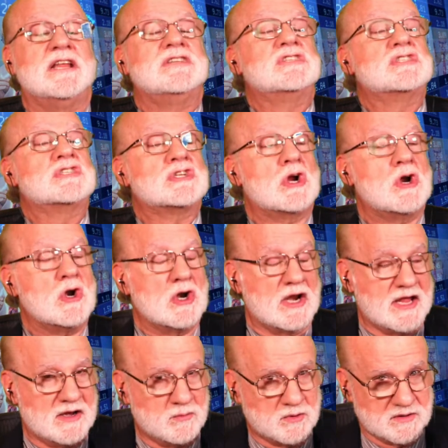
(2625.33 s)
and
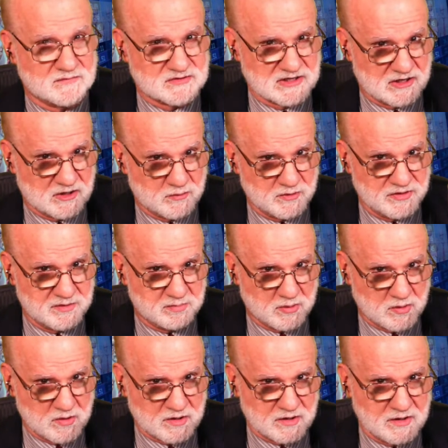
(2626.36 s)
certainly I would have dealt with the
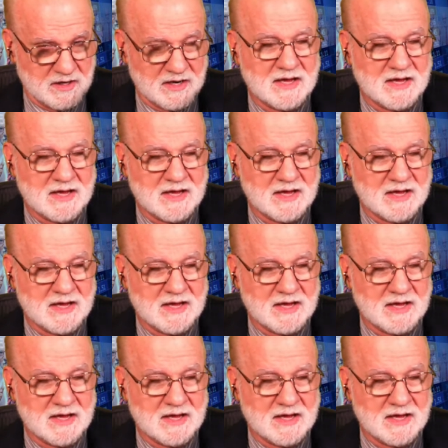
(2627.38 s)
border.